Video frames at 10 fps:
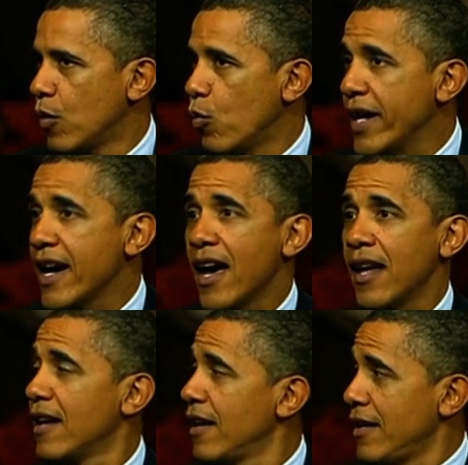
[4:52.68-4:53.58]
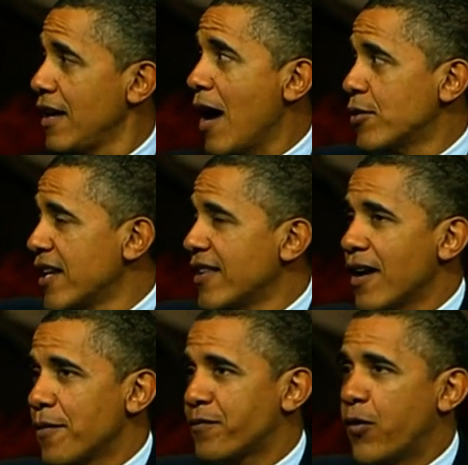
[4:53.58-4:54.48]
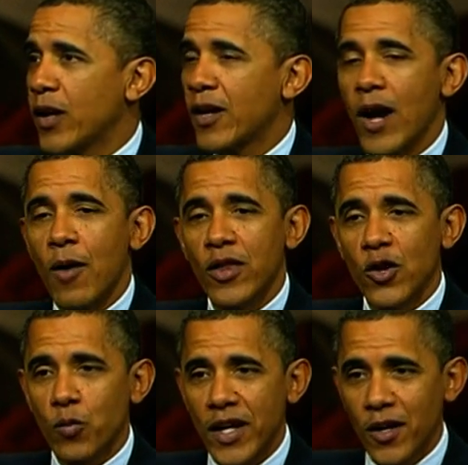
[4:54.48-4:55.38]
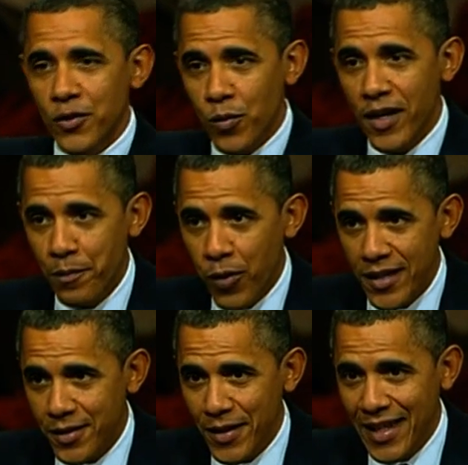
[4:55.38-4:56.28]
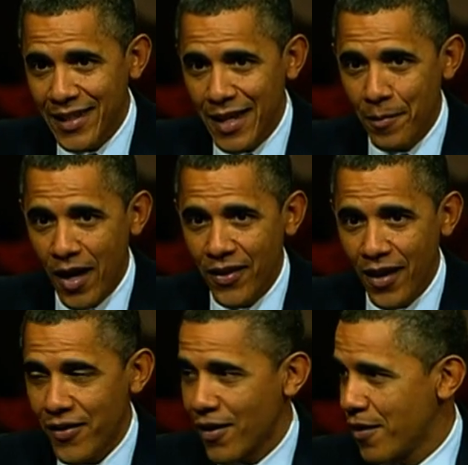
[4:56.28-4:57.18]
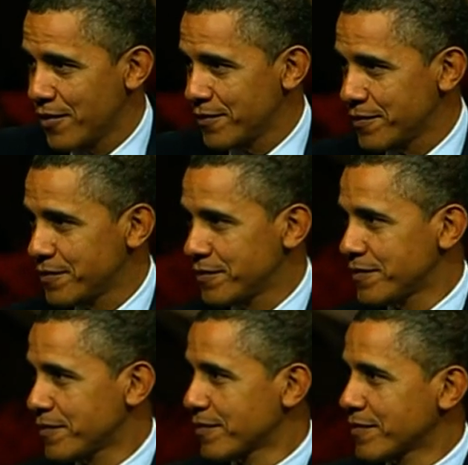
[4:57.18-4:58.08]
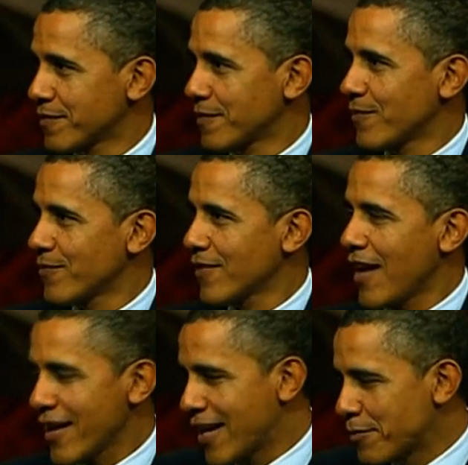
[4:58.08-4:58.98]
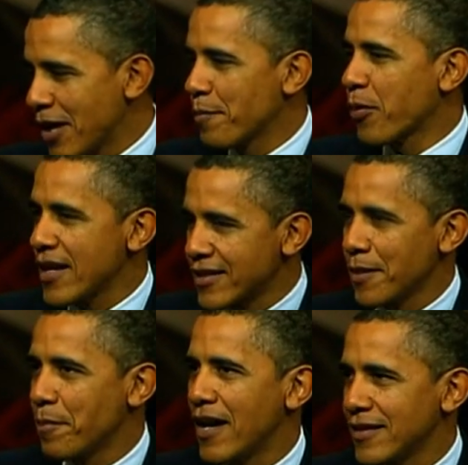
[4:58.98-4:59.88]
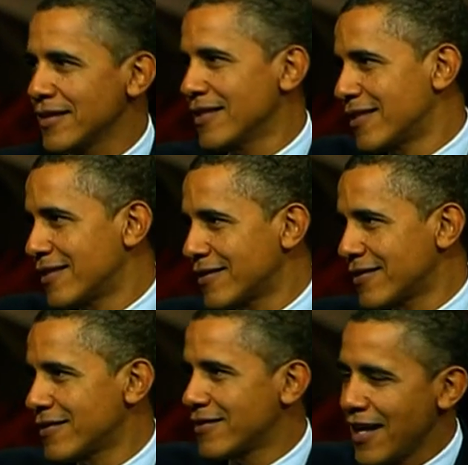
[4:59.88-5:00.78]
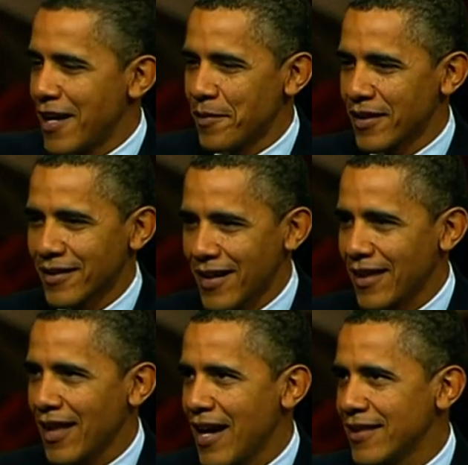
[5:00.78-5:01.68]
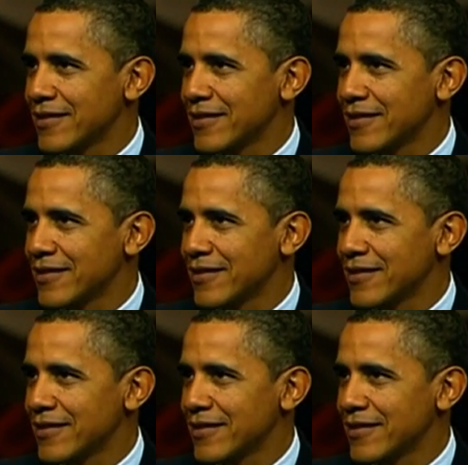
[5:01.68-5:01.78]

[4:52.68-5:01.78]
I was in there fooling around with those windows where you press them and they dim on their own. I kept on pressing the button, dimmed, got light.